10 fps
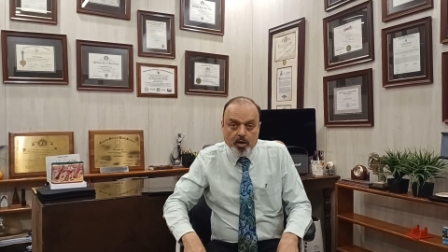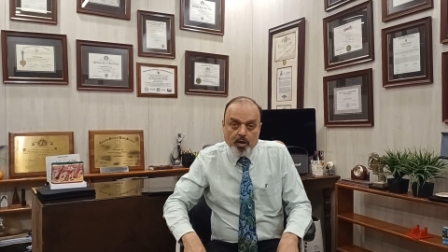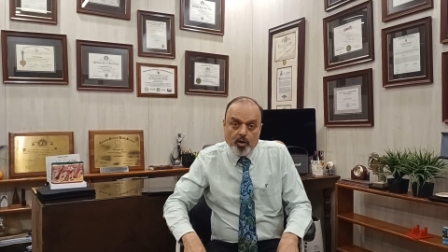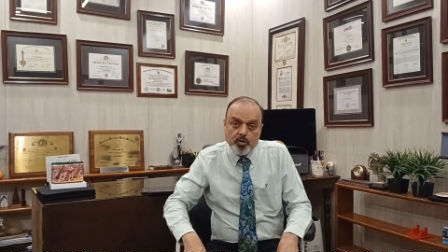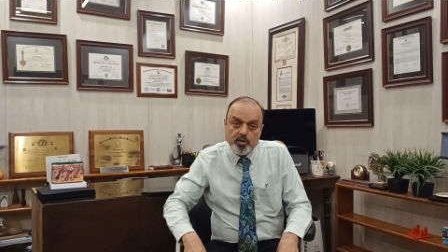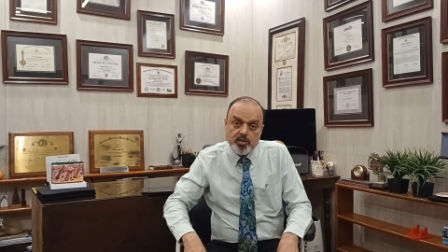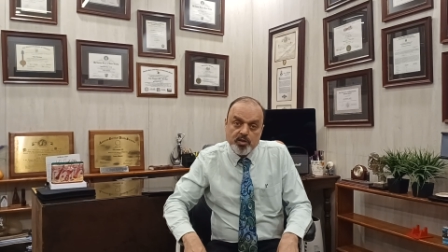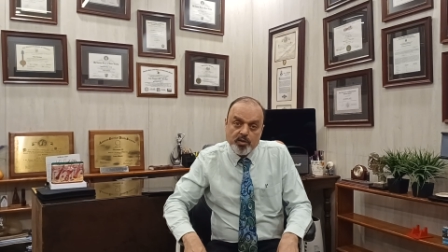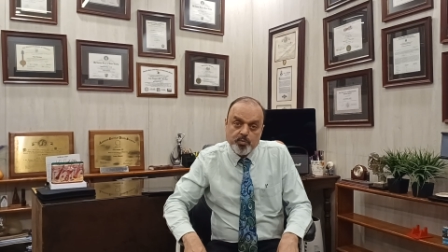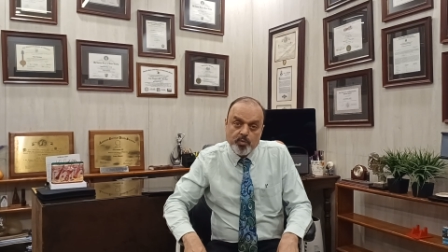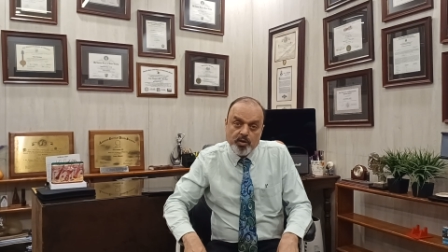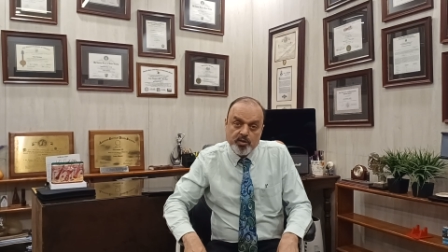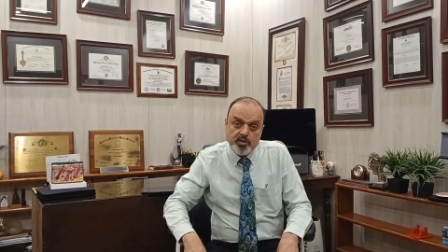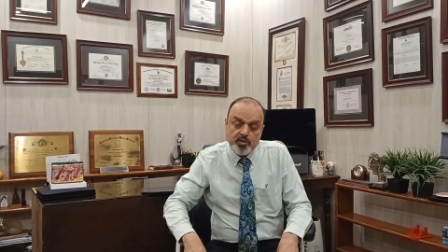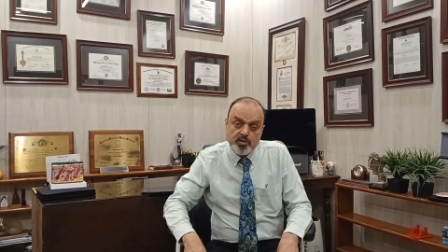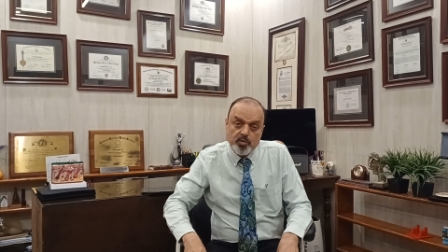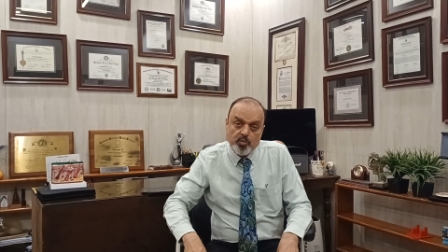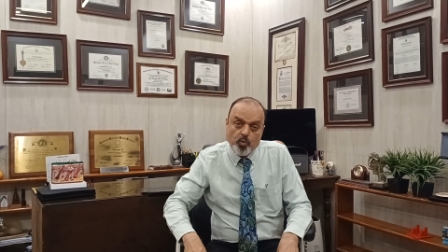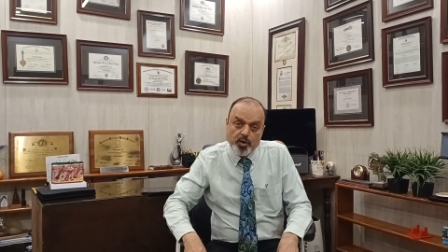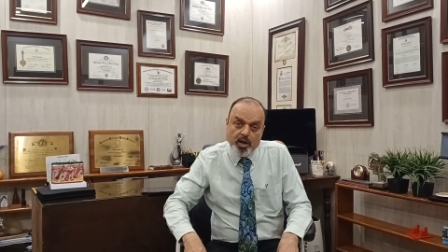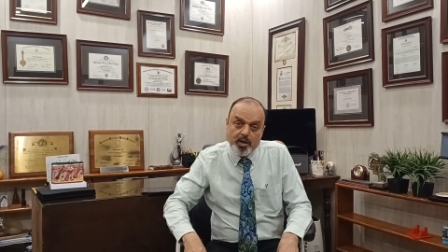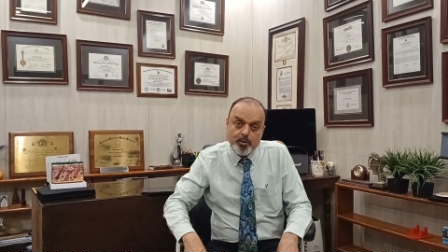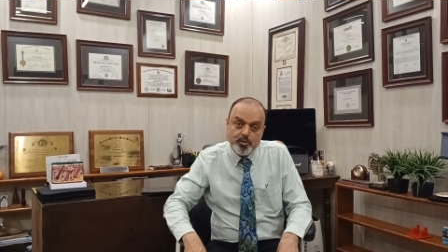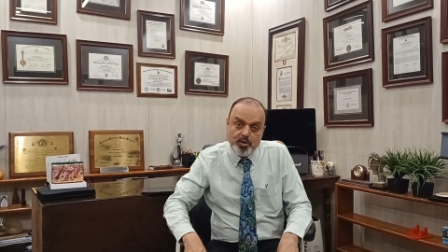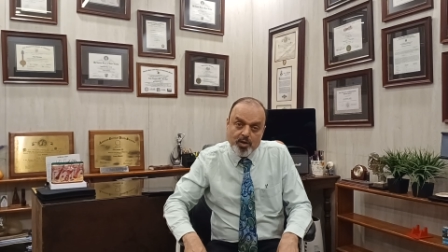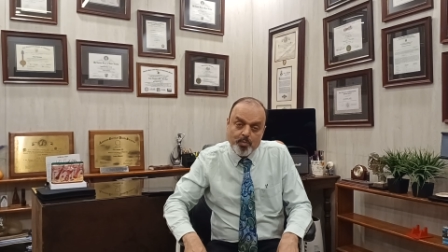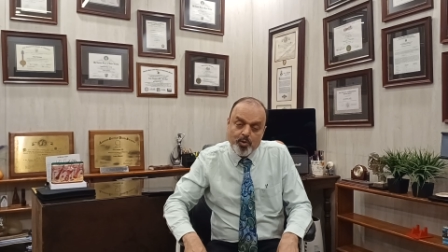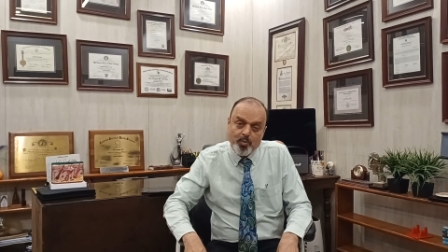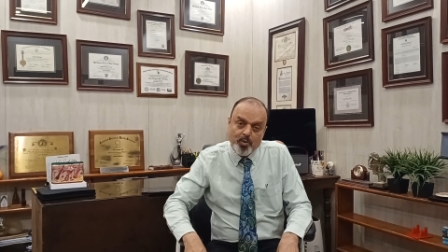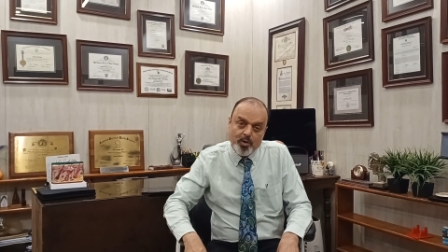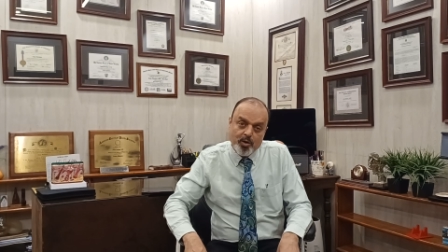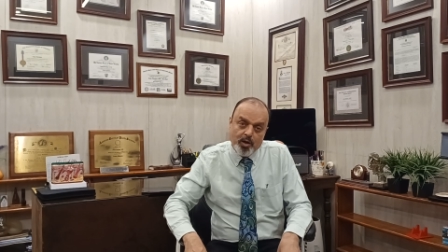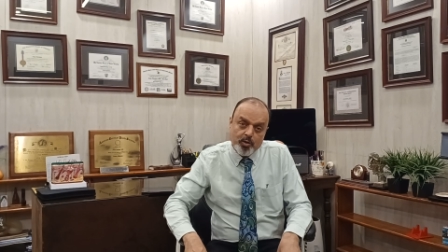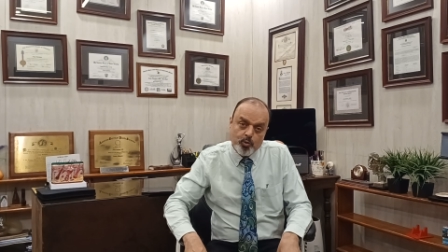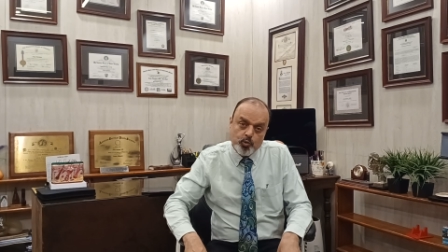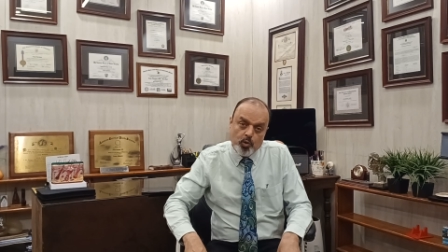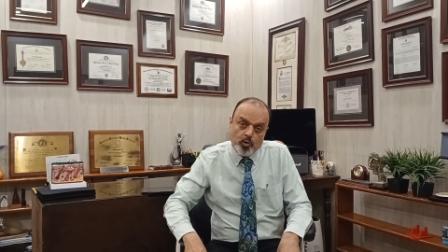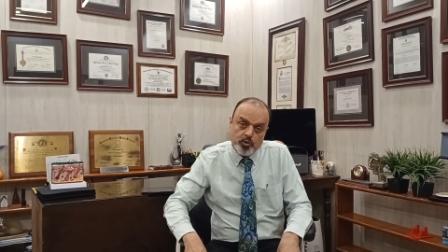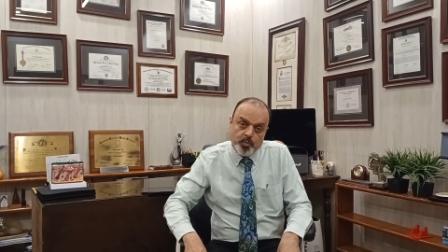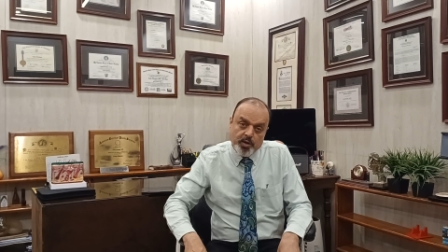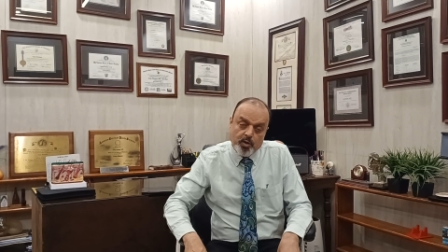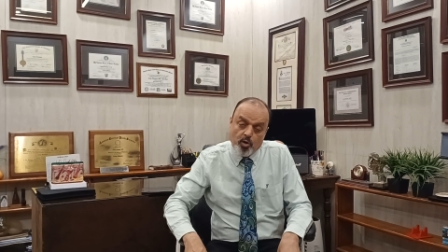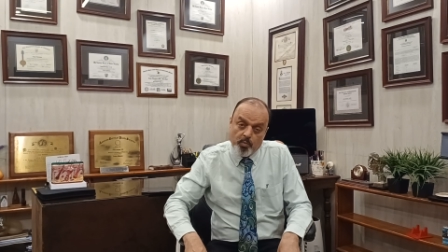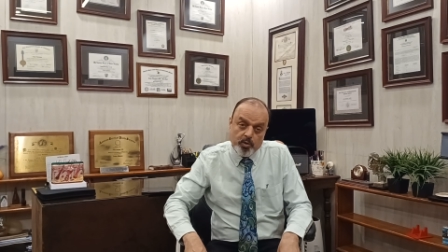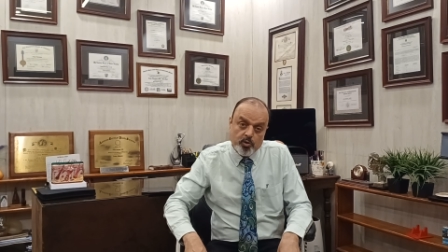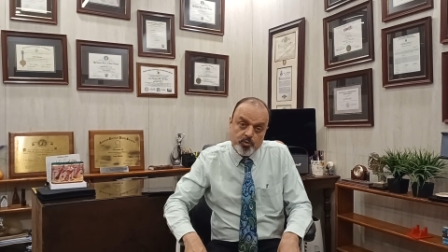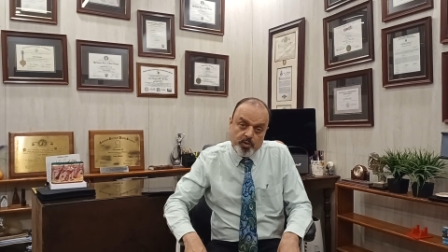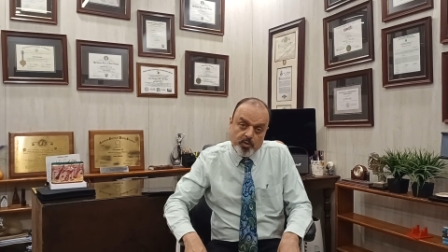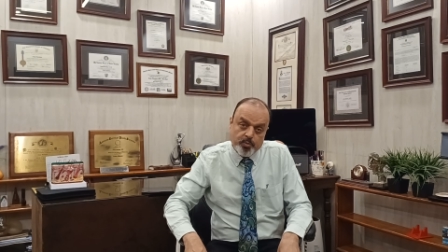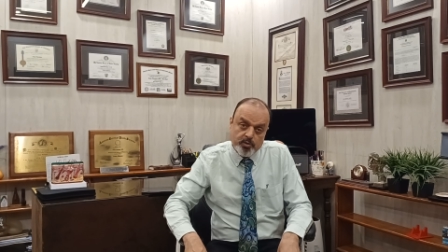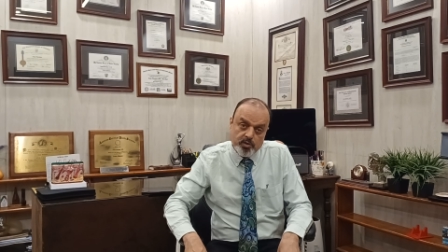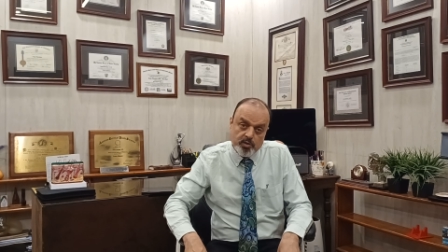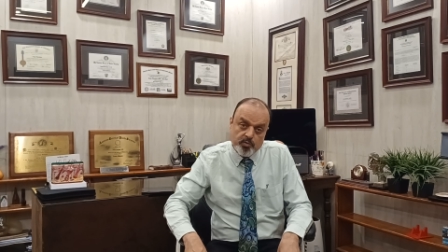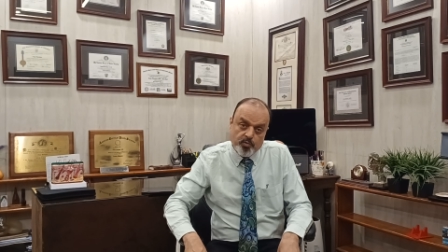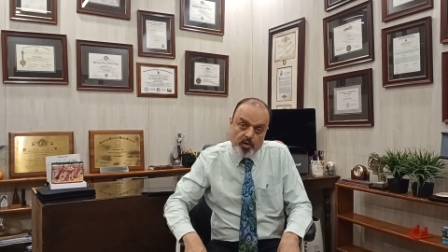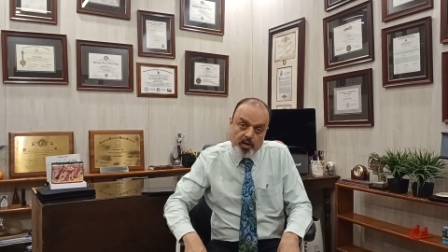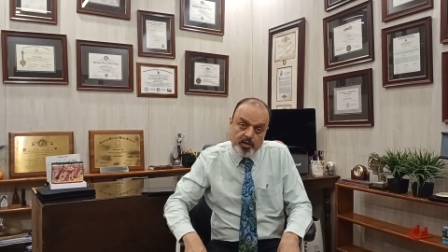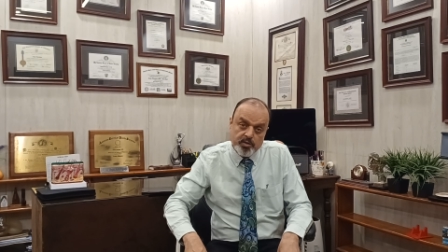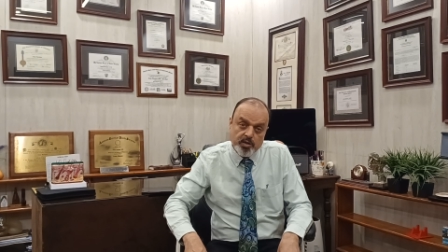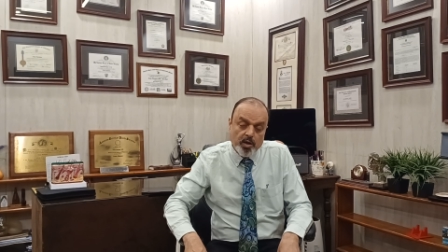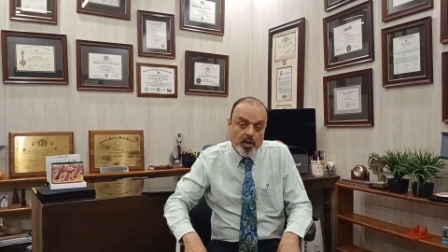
Now, this is what I had to say about common cosmetic procedures for eyelids.